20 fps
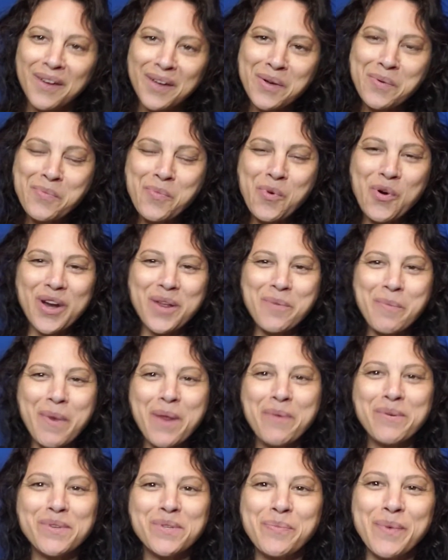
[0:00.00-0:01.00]
Morning, my
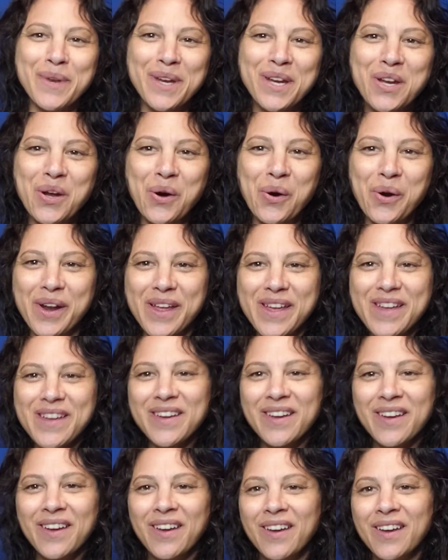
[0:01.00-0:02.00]
name is Mindy Doherty.
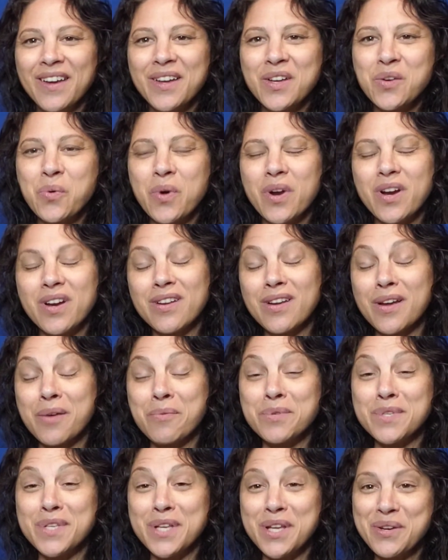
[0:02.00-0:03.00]
I wanted to
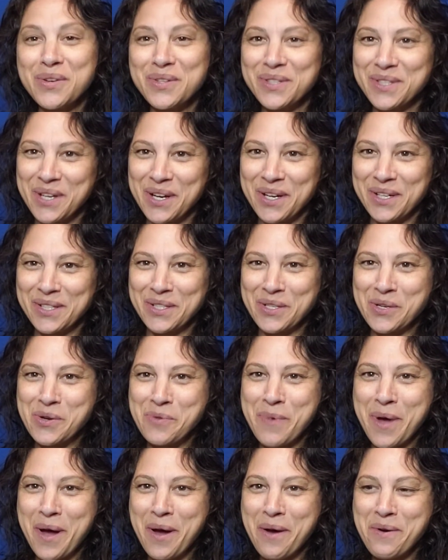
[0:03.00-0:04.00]
come to you and talk to you
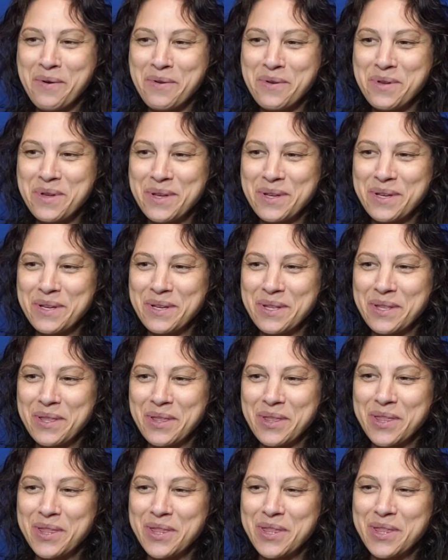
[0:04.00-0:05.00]
about
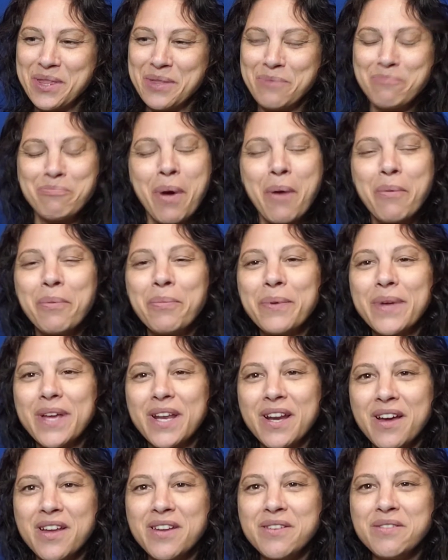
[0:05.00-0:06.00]
probably
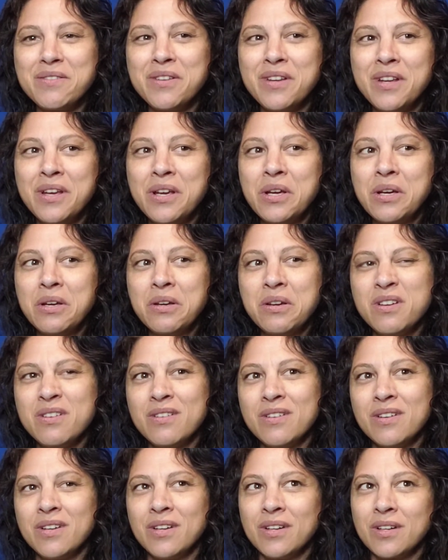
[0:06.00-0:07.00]
an
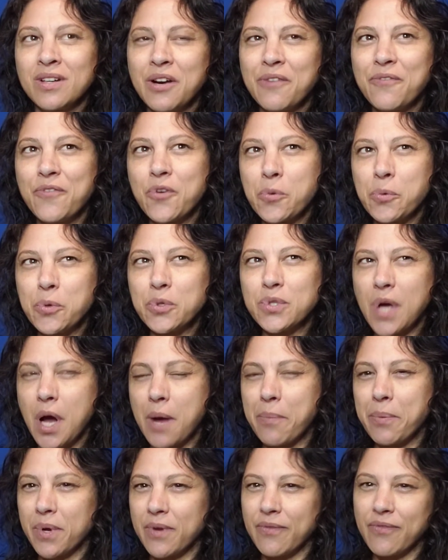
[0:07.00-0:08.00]
uncomfortable
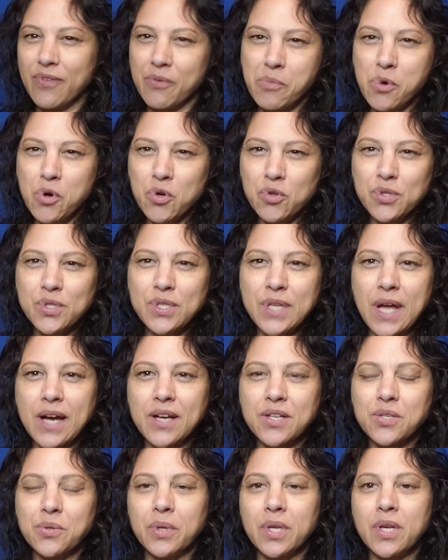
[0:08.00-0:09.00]
topic for most,
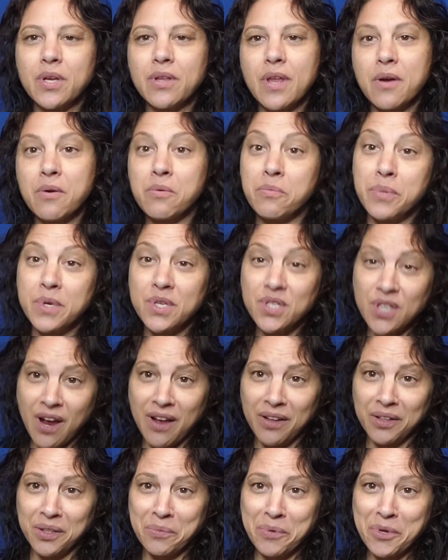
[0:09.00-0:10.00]
actually, and that would be
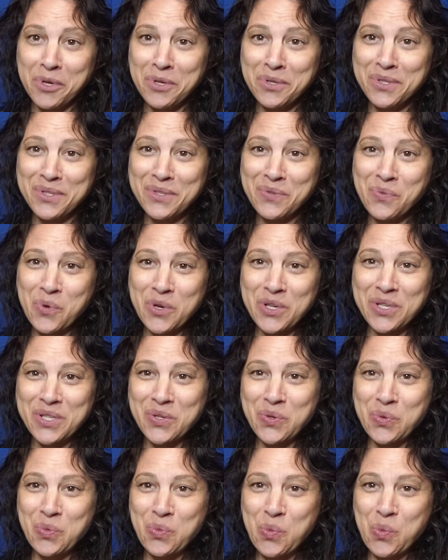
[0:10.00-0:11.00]
child abuse,
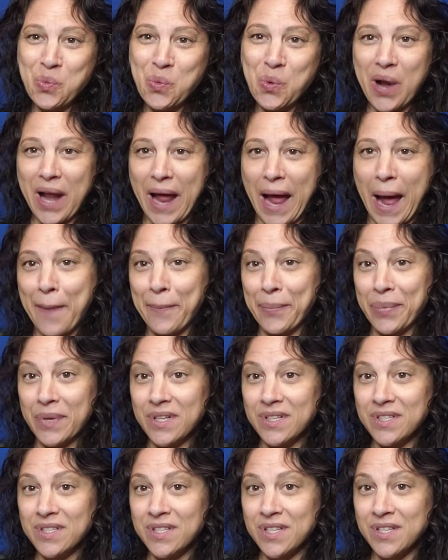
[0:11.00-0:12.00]
which what
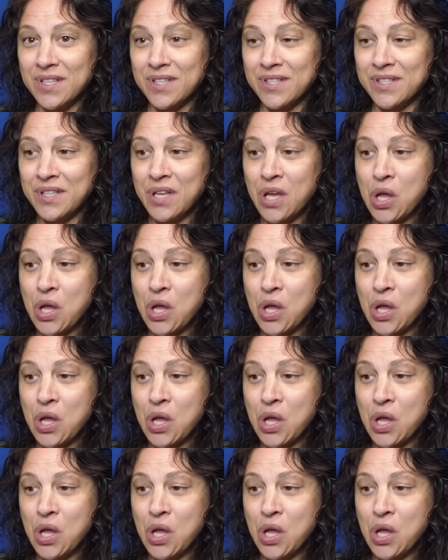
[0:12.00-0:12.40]
happens is